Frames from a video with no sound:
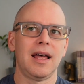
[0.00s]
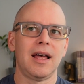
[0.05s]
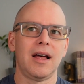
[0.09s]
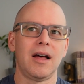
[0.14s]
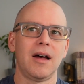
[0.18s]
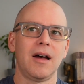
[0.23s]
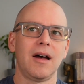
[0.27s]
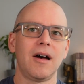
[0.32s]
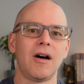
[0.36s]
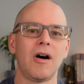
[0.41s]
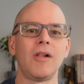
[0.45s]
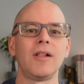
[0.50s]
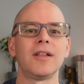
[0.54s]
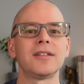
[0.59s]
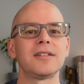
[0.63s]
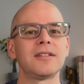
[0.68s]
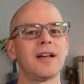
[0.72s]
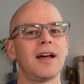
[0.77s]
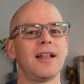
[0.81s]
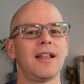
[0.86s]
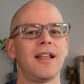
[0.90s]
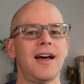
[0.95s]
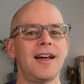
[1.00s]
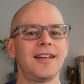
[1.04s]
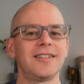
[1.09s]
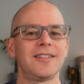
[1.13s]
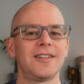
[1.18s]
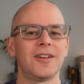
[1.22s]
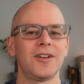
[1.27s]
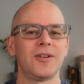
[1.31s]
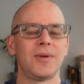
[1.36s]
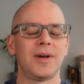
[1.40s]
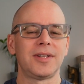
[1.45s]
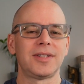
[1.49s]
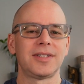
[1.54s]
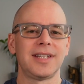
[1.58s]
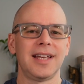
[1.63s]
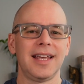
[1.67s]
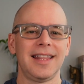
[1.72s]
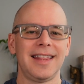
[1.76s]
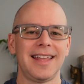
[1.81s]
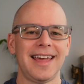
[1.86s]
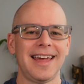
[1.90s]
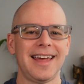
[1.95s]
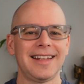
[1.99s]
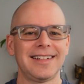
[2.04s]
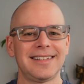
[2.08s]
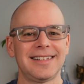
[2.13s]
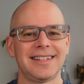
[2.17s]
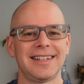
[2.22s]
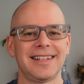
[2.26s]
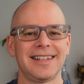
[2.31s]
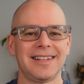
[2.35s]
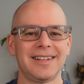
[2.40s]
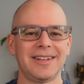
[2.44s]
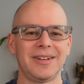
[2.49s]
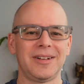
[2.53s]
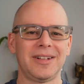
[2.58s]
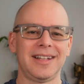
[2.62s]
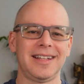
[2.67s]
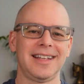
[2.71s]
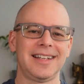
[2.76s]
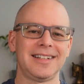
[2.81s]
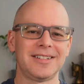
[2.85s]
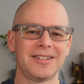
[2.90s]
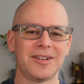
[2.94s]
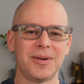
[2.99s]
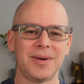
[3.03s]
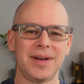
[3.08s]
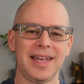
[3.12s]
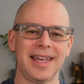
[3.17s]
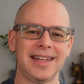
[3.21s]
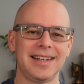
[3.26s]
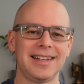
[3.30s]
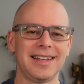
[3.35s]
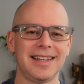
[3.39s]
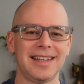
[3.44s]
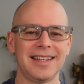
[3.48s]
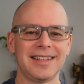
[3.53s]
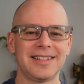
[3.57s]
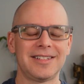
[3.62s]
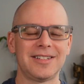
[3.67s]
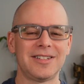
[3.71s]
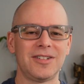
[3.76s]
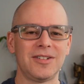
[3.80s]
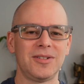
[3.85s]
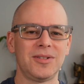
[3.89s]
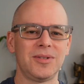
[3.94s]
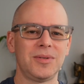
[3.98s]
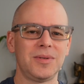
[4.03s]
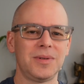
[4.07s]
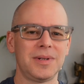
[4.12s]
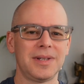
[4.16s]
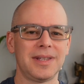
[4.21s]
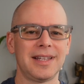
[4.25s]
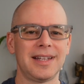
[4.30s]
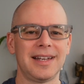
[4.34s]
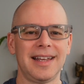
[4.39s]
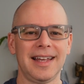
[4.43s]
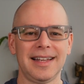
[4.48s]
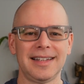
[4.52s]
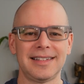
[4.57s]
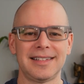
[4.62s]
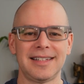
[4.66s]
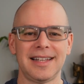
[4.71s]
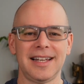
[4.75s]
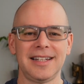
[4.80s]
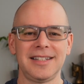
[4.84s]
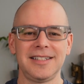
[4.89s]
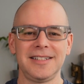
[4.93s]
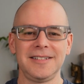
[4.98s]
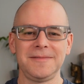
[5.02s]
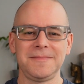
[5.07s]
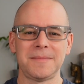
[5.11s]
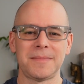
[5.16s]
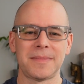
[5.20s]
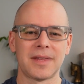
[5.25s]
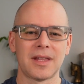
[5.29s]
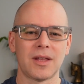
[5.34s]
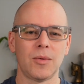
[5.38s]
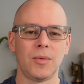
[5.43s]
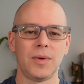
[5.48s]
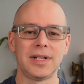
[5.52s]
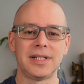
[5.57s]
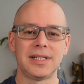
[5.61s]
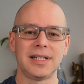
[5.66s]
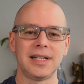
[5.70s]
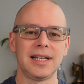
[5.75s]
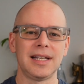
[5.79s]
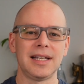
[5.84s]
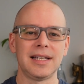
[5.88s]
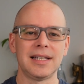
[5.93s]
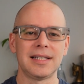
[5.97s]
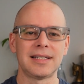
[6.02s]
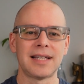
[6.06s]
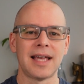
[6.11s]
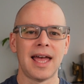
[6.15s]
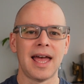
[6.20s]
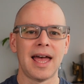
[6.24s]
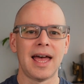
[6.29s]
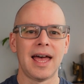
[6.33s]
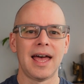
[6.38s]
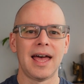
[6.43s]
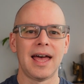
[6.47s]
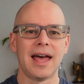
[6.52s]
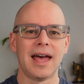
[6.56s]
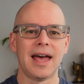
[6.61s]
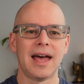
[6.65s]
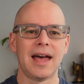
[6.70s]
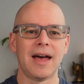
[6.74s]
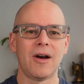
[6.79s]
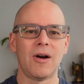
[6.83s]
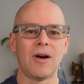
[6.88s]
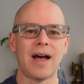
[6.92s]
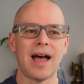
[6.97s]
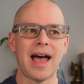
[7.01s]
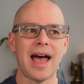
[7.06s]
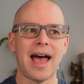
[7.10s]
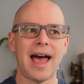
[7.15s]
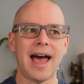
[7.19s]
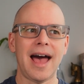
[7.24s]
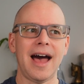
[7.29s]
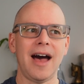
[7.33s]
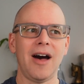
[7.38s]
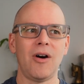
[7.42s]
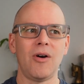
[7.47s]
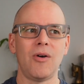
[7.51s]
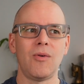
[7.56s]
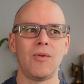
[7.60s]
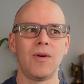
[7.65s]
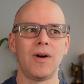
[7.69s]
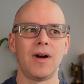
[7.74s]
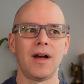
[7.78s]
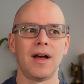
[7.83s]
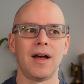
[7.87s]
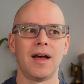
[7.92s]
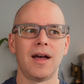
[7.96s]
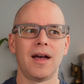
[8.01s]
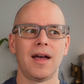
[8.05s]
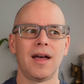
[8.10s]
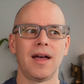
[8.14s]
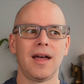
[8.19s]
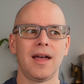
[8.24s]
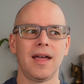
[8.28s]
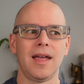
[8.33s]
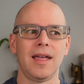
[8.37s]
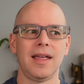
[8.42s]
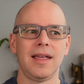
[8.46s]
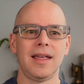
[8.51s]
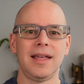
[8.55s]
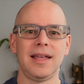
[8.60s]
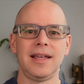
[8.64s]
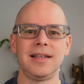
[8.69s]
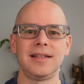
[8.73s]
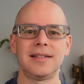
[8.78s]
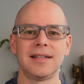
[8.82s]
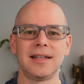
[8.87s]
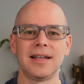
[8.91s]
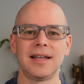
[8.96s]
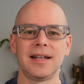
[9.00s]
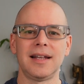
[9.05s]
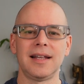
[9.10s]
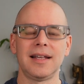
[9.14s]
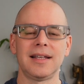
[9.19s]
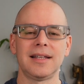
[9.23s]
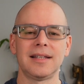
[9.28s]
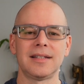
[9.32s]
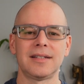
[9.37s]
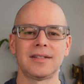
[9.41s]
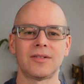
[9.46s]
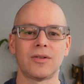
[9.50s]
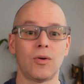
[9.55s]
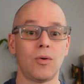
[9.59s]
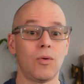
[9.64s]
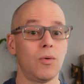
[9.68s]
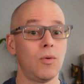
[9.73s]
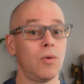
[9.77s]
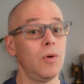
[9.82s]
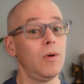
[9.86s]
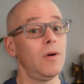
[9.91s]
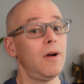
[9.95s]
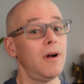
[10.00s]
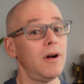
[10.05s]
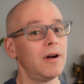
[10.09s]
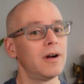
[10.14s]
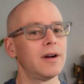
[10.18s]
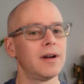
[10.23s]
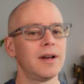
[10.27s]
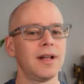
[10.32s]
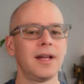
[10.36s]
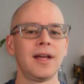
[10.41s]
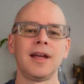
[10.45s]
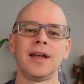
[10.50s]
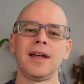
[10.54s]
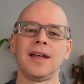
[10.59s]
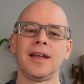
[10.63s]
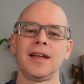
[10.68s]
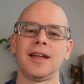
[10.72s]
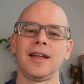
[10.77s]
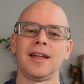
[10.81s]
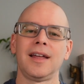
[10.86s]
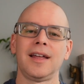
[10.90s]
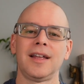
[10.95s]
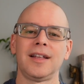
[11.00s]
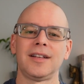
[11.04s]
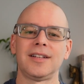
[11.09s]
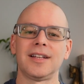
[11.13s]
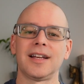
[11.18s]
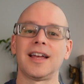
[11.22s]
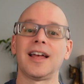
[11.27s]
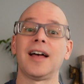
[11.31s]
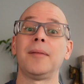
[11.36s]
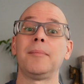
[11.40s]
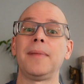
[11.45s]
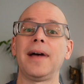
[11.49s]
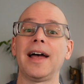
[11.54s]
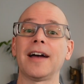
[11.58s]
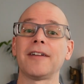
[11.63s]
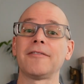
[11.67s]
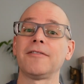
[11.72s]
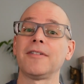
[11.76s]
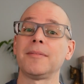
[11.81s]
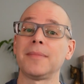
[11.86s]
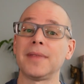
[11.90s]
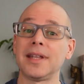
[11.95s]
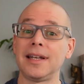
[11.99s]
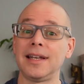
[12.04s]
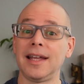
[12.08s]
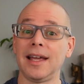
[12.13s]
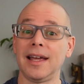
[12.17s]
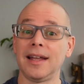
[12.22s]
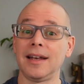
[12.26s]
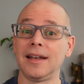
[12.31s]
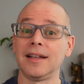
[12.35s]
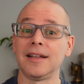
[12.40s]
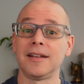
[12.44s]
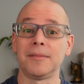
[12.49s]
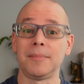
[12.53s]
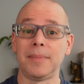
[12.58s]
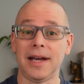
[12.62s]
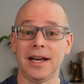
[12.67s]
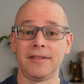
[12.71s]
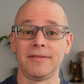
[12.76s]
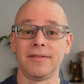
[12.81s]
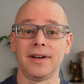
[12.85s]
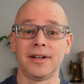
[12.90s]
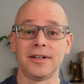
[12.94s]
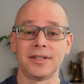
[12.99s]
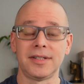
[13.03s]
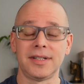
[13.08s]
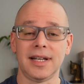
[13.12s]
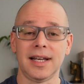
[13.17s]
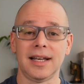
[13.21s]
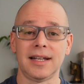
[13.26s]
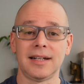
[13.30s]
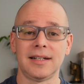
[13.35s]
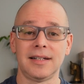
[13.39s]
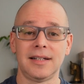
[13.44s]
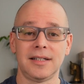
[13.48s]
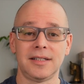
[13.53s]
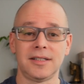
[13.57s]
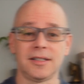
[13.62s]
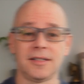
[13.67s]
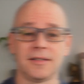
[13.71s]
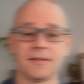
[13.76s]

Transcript: All is not lost, though. I'll say that. Let's go ahead and get to the next section, which is how easy it is or hard to come back from the dead in Pathfinder 2nd Edition.